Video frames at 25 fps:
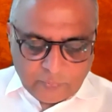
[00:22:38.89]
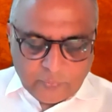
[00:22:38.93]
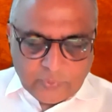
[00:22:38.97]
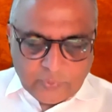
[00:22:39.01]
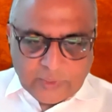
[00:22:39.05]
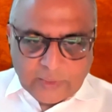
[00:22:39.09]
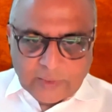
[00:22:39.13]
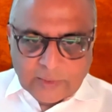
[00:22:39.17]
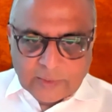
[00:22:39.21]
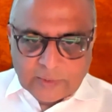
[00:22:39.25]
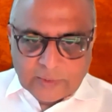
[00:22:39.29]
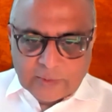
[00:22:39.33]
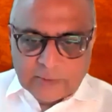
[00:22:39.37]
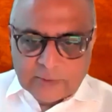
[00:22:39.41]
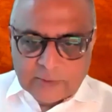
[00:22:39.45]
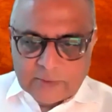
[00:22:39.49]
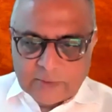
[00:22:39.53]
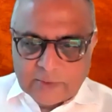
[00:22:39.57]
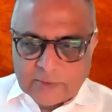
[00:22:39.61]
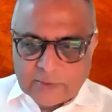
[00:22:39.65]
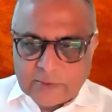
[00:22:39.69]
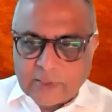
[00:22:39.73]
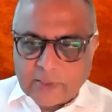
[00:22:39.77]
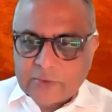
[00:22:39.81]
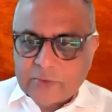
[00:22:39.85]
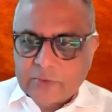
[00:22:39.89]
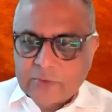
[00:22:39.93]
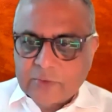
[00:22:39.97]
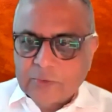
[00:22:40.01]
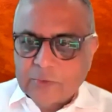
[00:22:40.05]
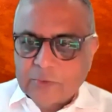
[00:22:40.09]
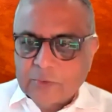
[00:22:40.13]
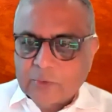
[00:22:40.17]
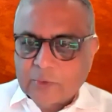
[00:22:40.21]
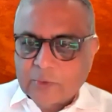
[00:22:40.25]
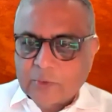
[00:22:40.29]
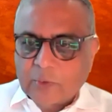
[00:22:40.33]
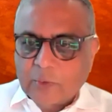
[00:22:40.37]
bring this discussion
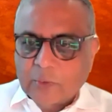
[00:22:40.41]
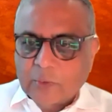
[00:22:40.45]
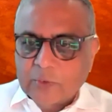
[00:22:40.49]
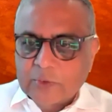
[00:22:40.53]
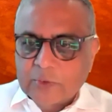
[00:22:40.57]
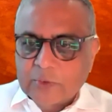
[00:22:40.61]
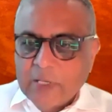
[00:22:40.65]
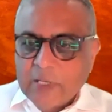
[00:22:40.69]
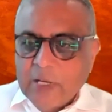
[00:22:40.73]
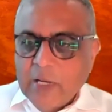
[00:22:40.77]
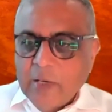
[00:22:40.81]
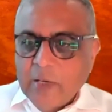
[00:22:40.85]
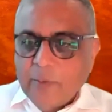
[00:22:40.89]
to a close.